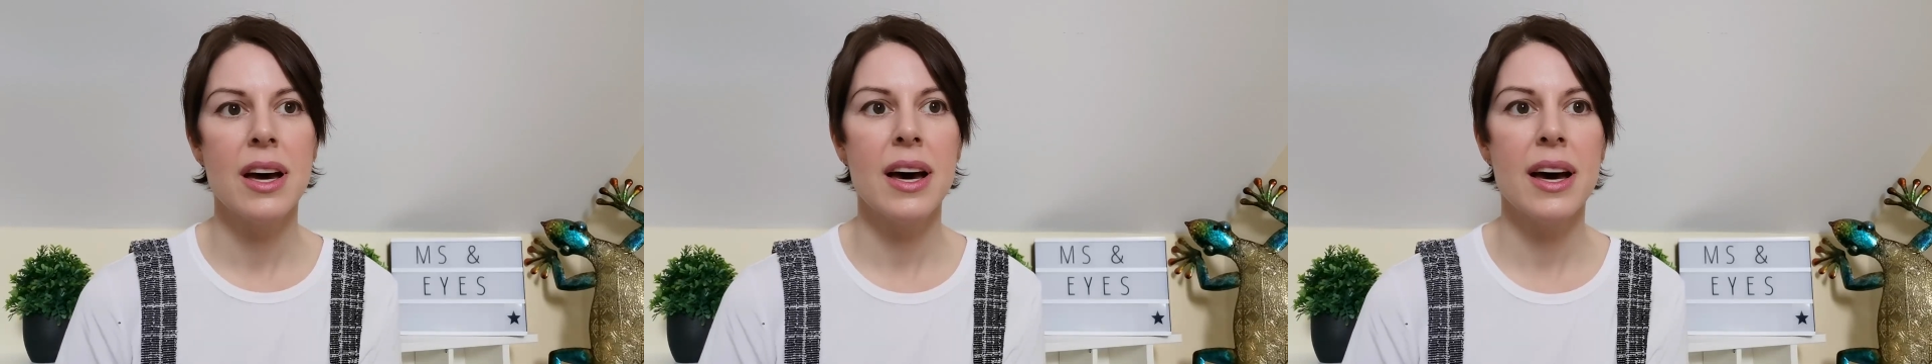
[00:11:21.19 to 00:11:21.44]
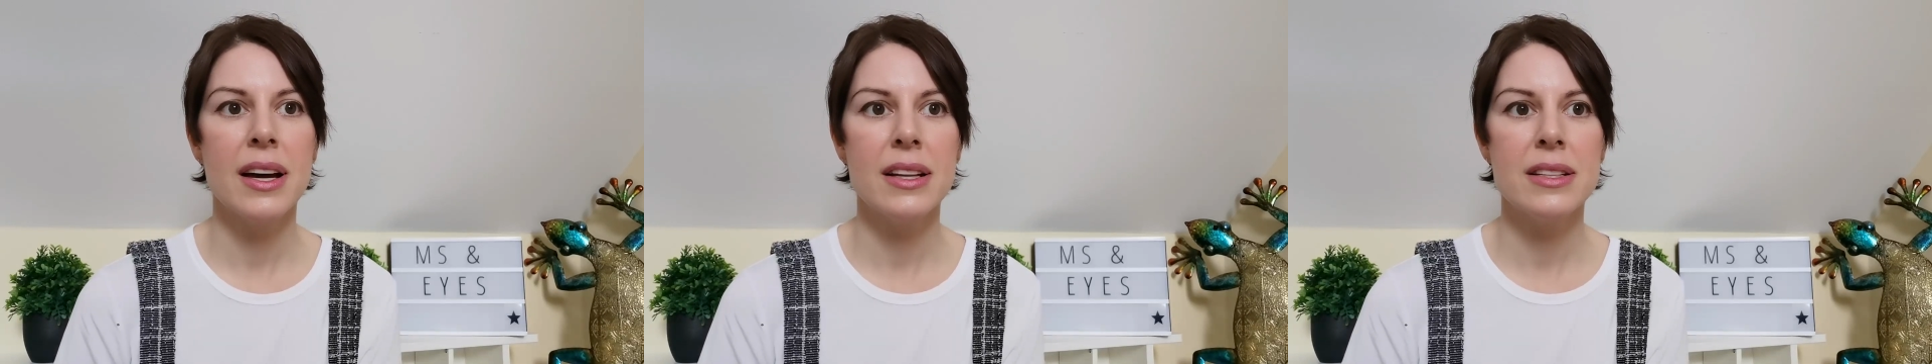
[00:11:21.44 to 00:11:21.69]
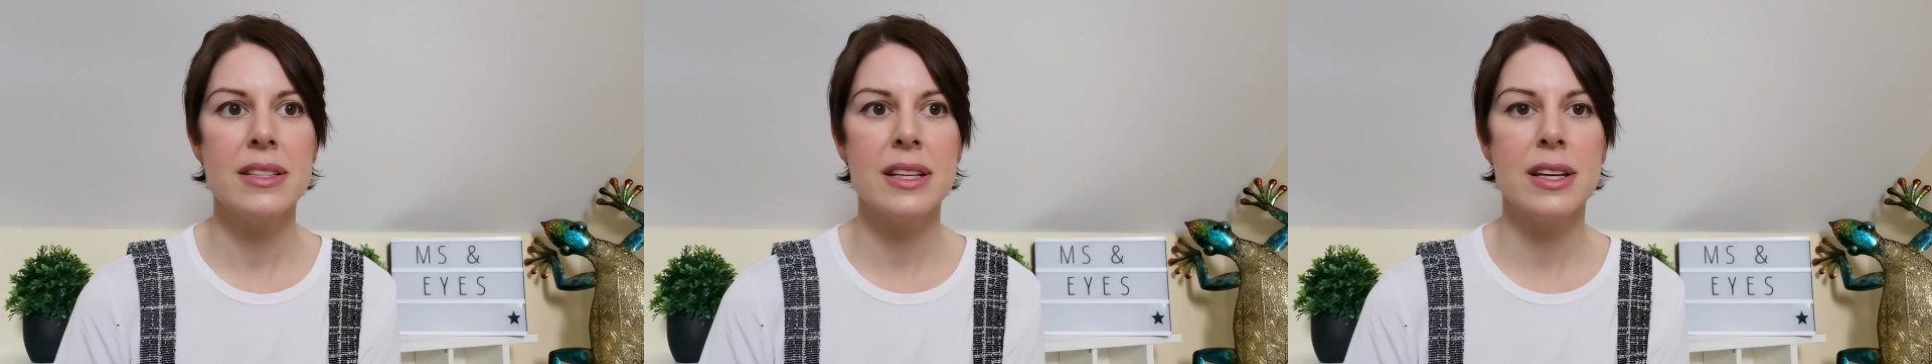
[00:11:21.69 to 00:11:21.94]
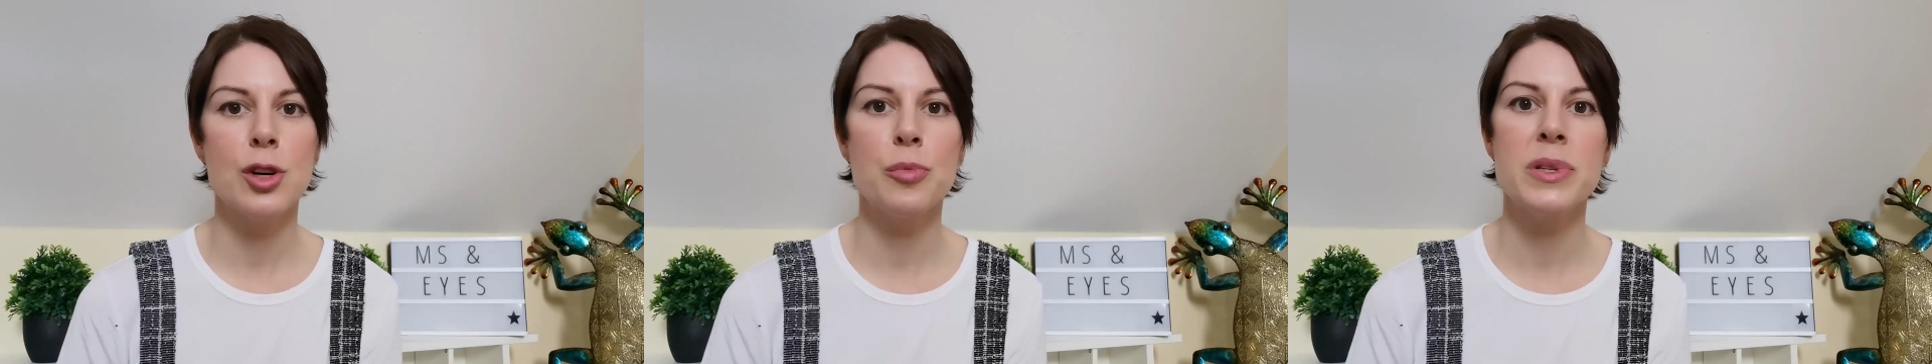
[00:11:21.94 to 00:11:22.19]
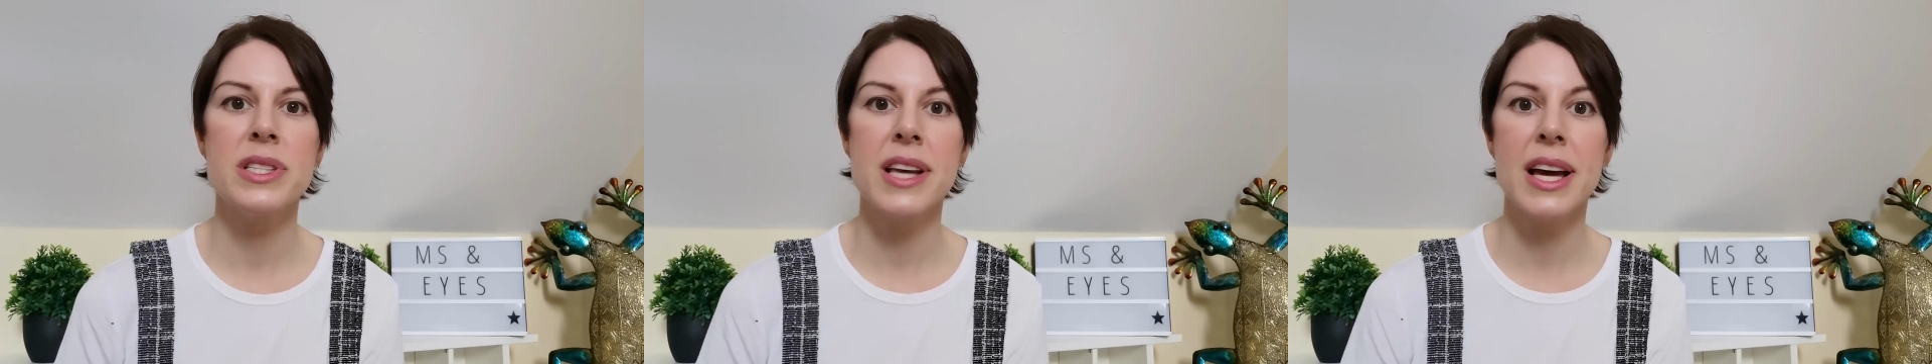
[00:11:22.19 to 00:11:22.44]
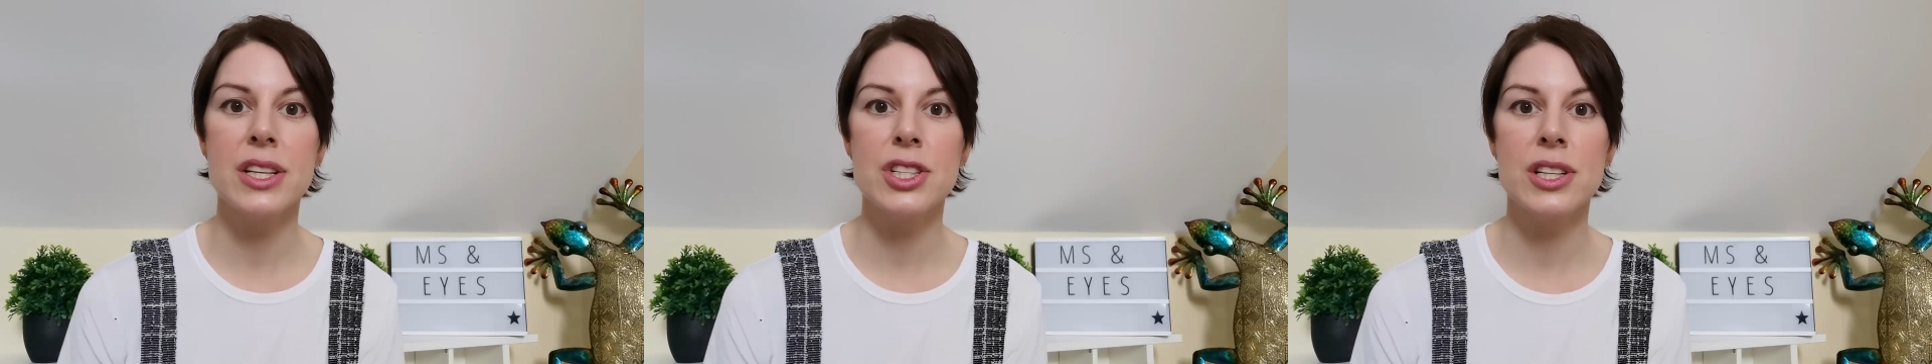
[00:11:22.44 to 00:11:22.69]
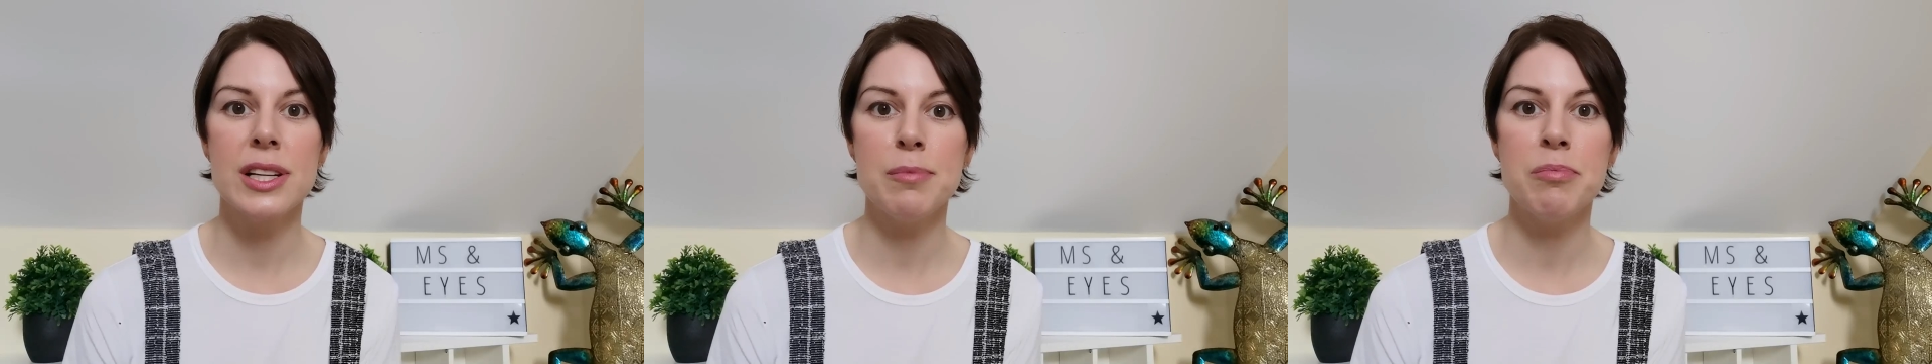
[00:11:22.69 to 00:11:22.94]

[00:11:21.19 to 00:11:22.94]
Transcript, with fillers: and it could potentially